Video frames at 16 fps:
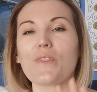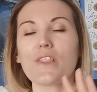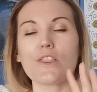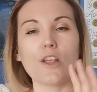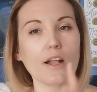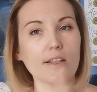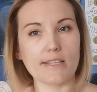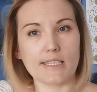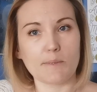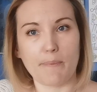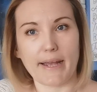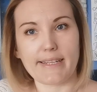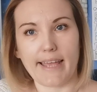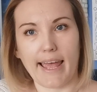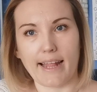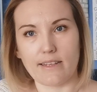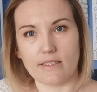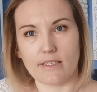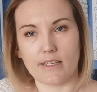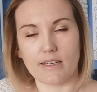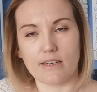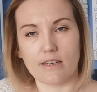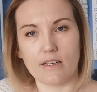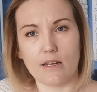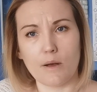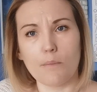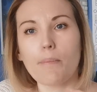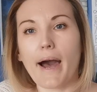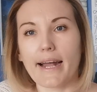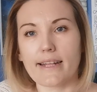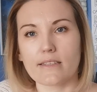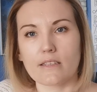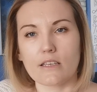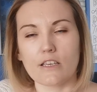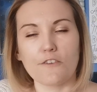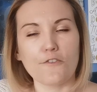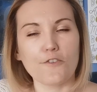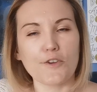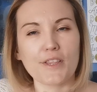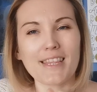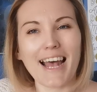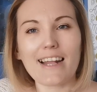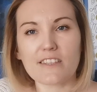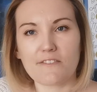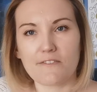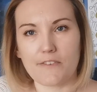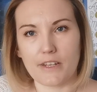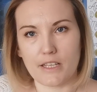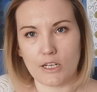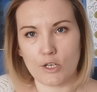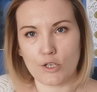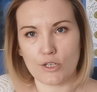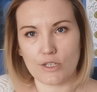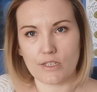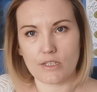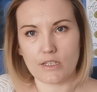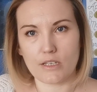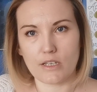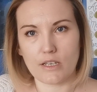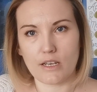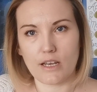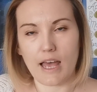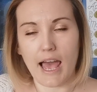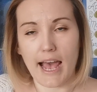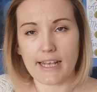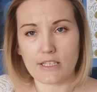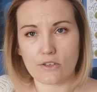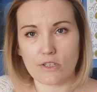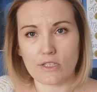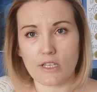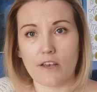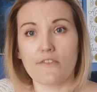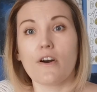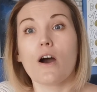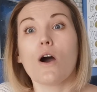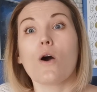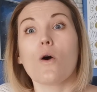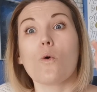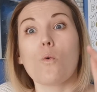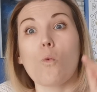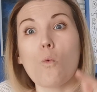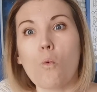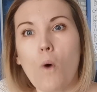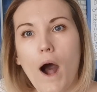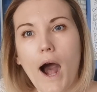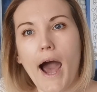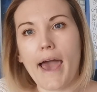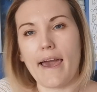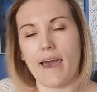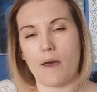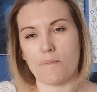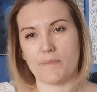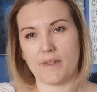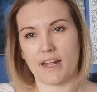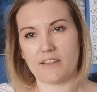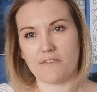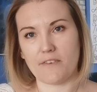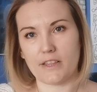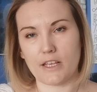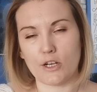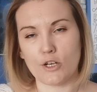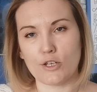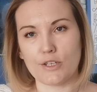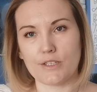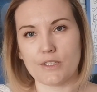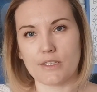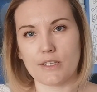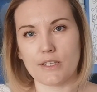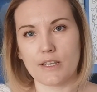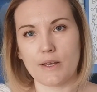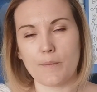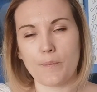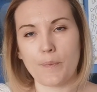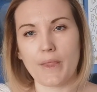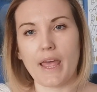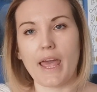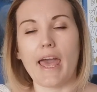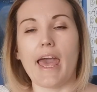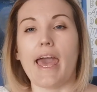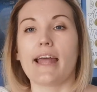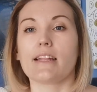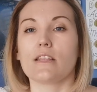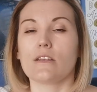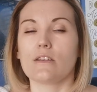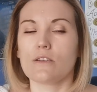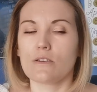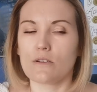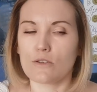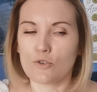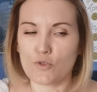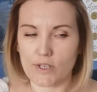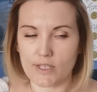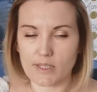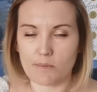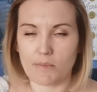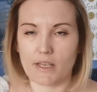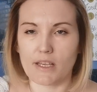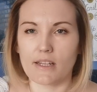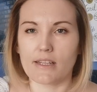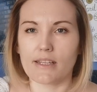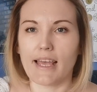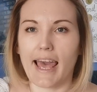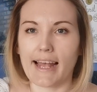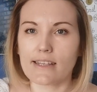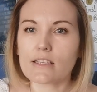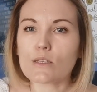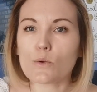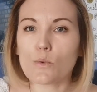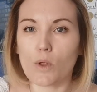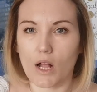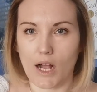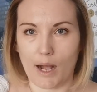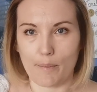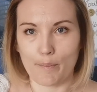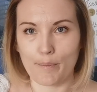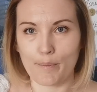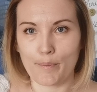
Don't expect anything. But if you're not feeling good, ask yourself, why I'm not feeling good? And trust me, the answer will come.